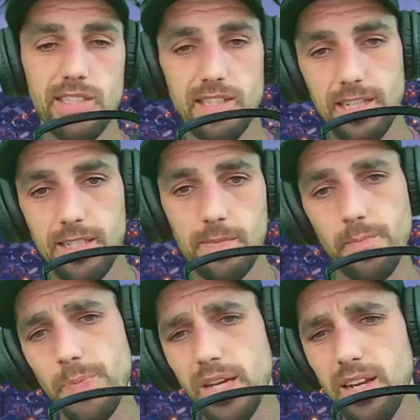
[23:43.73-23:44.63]
Um,
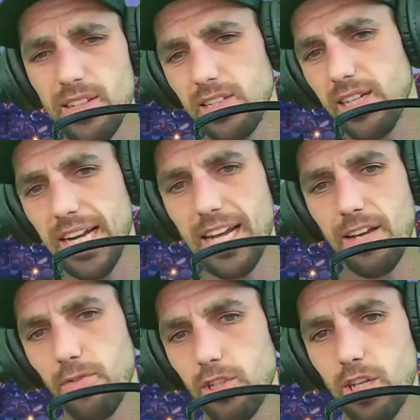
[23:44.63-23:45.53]
seen an
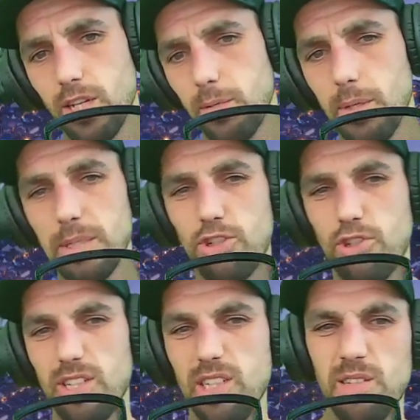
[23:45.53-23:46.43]
average like maybe
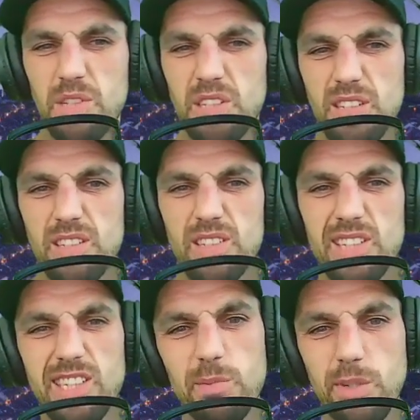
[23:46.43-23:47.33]
three to, to
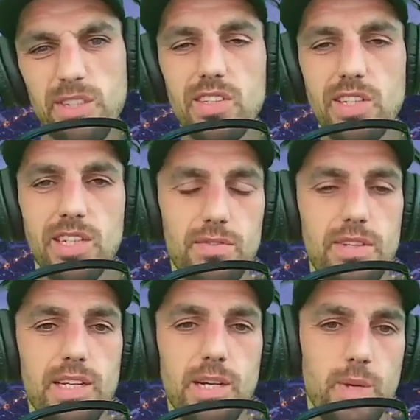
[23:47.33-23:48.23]
six months kind of
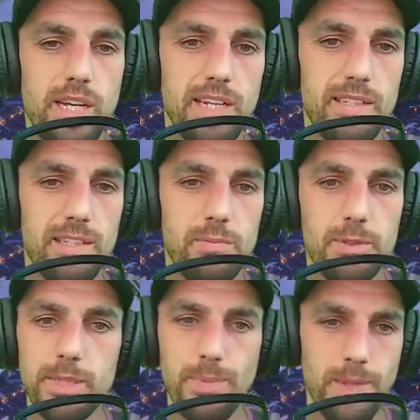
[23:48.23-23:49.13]
a, a waiting time for
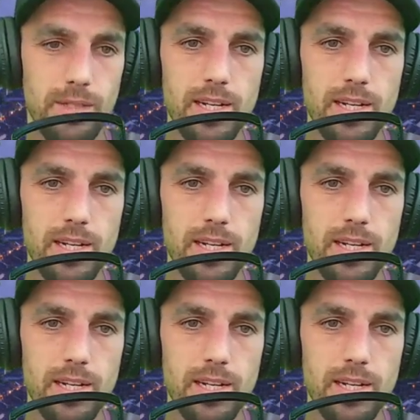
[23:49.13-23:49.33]
people